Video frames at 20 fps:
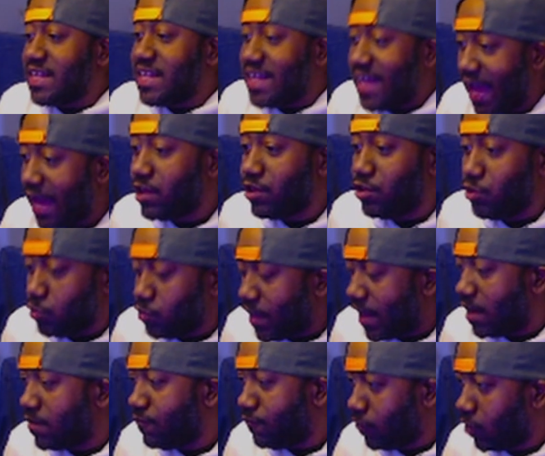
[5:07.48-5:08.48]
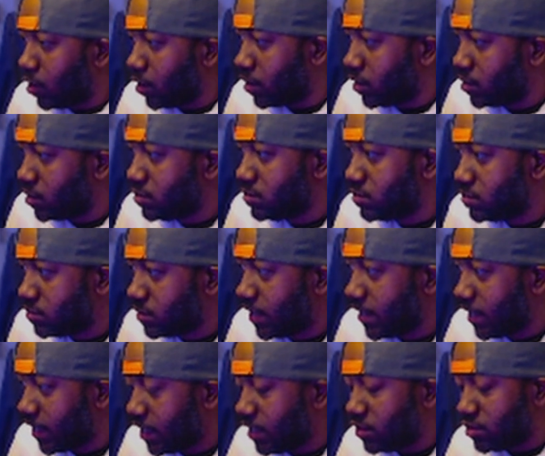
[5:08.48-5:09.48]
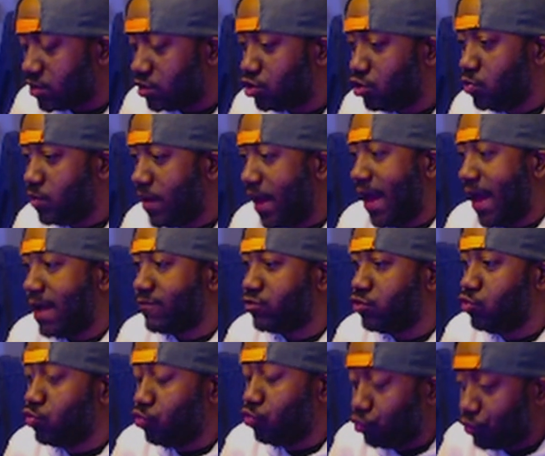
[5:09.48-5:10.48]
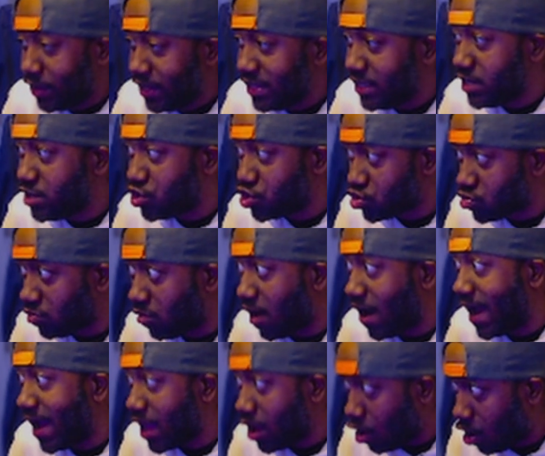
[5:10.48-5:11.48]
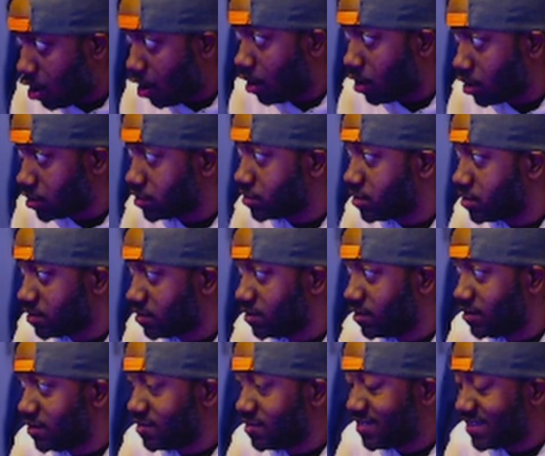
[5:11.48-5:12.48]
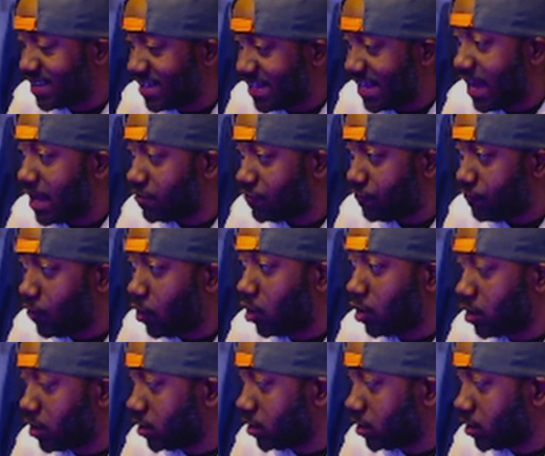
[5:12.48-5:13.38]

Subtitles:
get you that far. Like, you'd have to really try hard to get far.